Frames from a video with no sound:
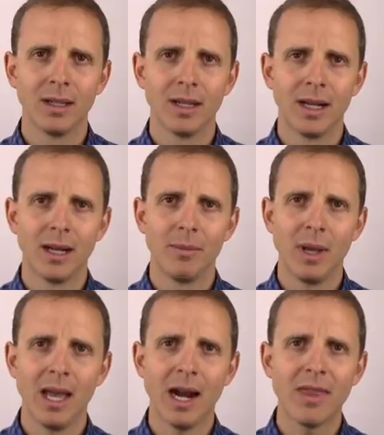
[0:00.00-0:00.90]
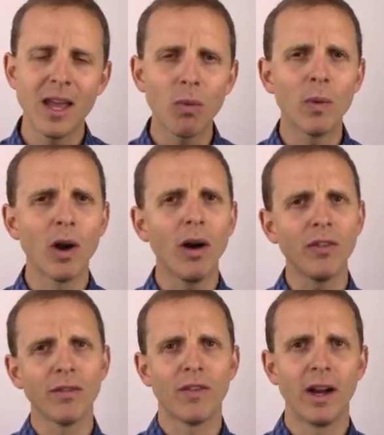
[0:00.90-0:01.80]
And I think what we
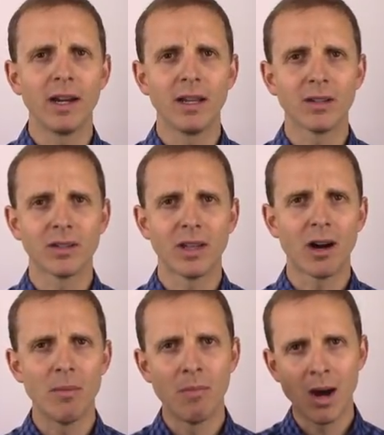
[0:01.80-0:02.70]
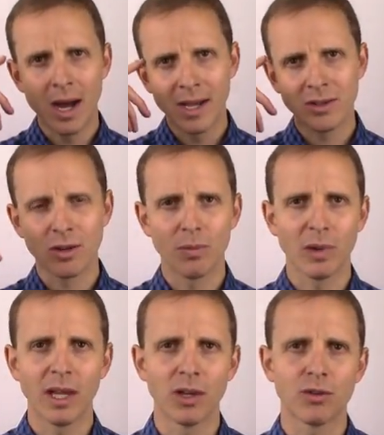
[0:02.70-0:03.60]
often find is that our minds are
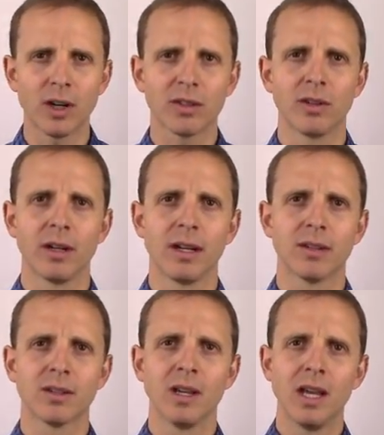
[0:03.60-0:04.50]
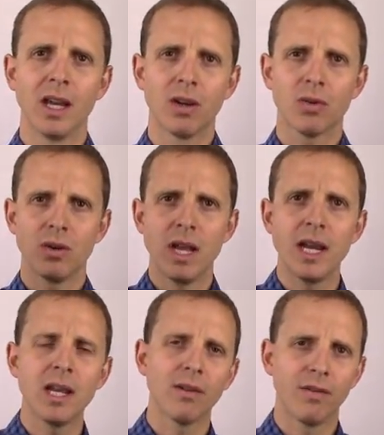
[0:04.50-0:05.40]
playing tricks on us and
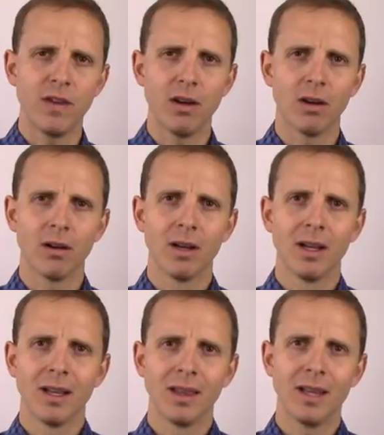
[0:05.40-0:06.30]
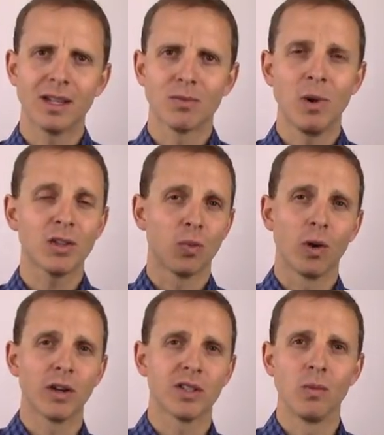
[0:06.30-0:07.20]
creating a fear that's much
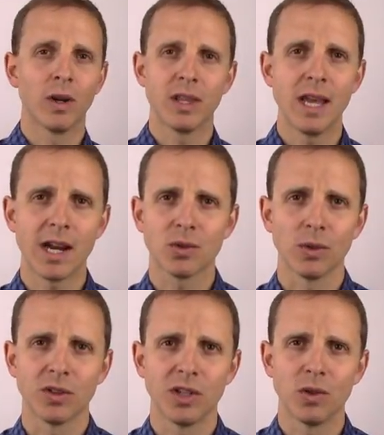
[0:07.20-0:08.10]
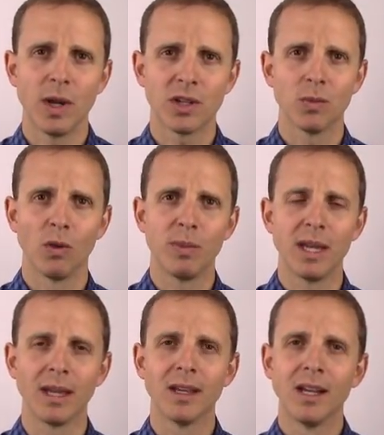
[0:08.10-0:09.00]
worse than what the actual situation will
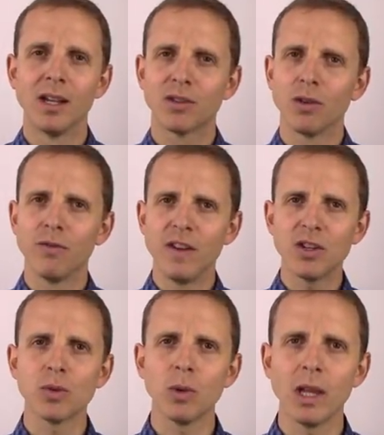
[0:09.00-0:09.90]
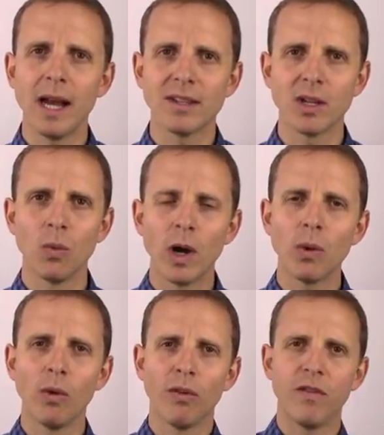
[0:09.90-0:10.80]
be. So visualizing what
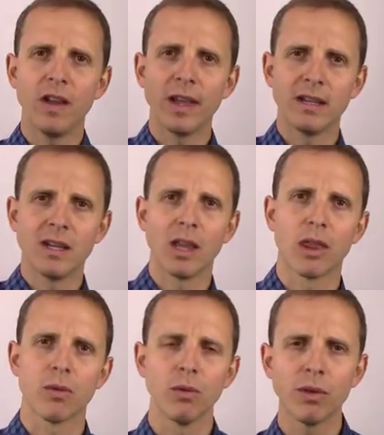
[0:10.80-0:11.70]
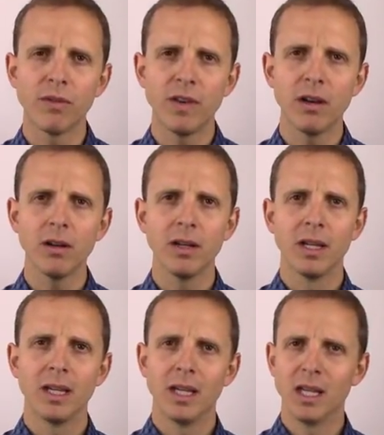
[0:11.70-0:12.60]
it will feel like to get through the
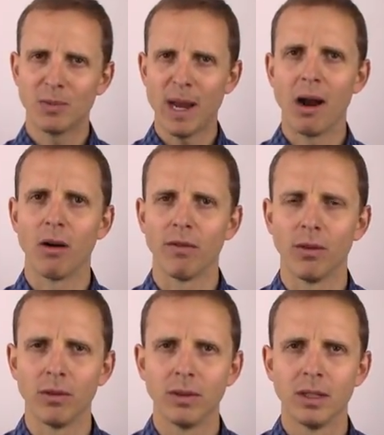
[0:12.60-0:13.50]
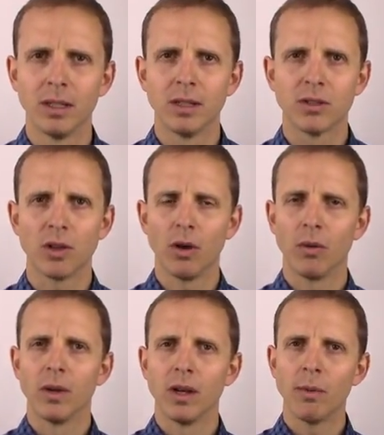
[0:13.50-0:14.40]
fear is powerful.
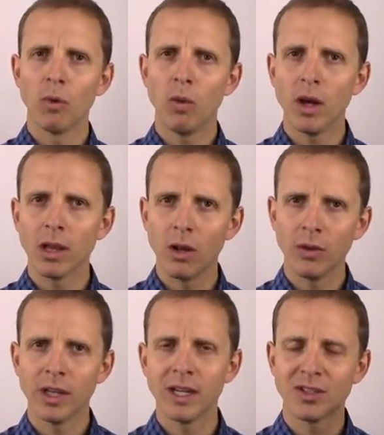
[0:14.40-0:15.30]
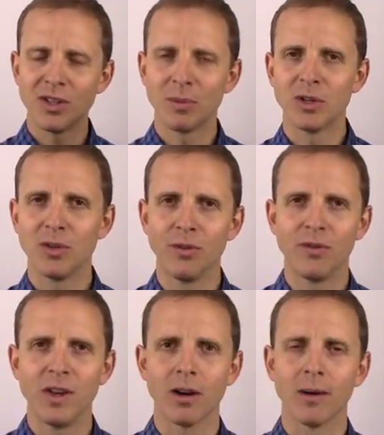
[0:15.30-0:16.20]
So number one, loneliness. Number two,
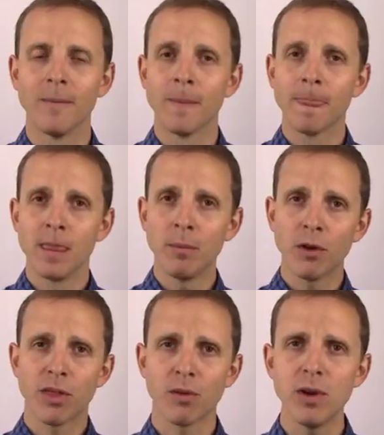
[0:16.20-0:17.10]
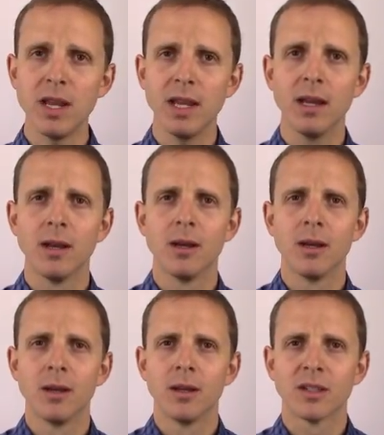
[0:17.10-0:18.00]
fear. Number three,
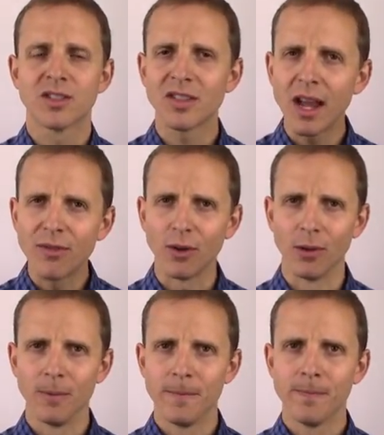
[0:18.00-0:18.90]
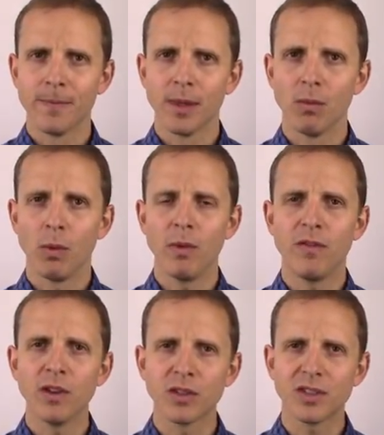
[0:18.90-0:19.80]
stifled. When we
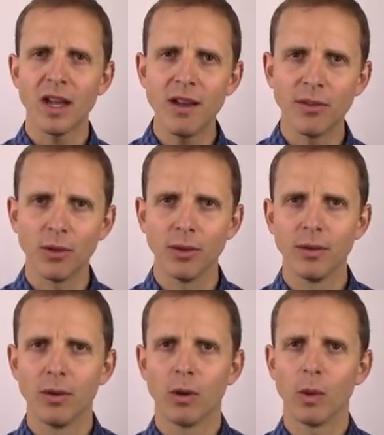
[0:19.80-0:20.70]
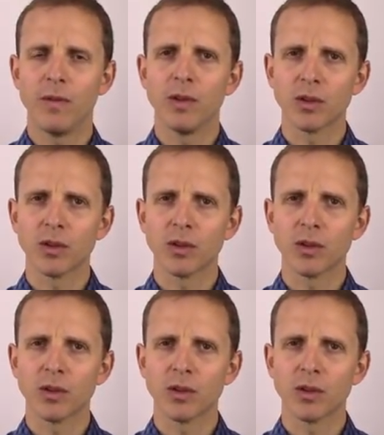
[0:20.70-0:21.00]
feel stifled or we feel